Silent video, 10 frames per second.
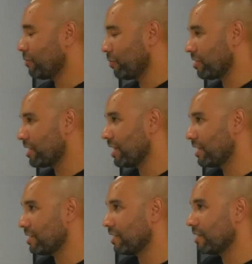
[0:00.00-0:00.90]
what you're saying
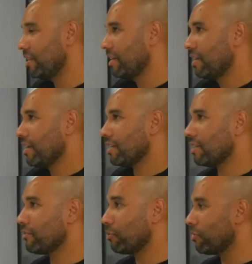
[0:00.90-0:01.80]
is that
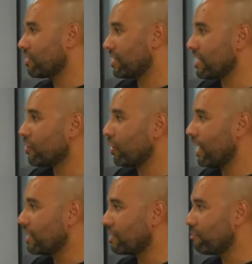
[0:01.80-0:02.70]
there was this
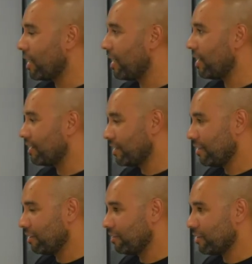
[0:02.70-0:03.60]
equalising part, and then
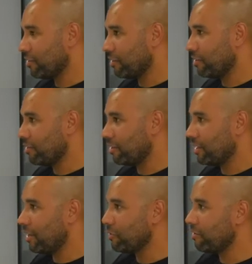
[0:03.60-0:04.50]
all of a sudden,
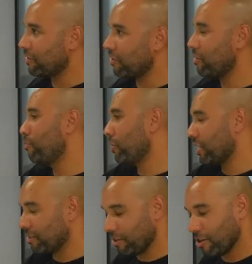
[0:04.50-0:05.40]
now you've got the
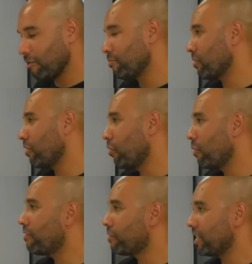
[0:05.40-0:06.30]
Booking.coms or
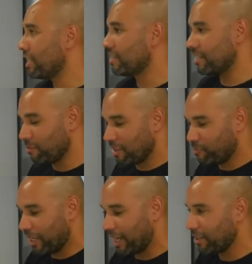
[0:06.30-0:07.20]
whoever it is, these
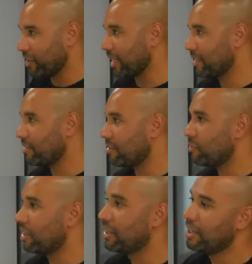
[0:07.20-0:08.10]
big aggregators
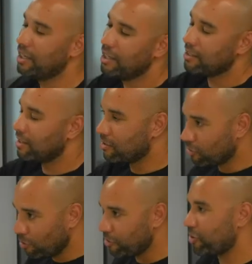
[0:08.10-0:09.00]
who are seeing
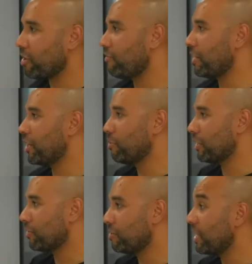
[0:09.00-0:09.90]
so much traffic coming
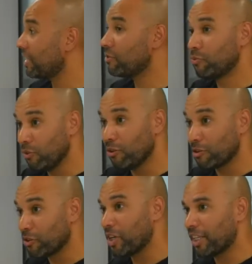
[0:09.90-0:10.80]
through, they can run
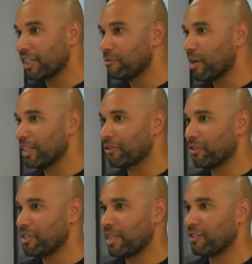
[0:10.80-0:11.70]
those great little micro
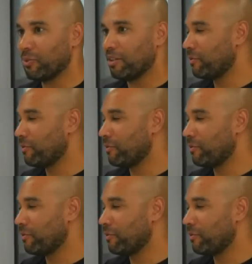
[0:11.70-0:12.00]
tests. Well, if we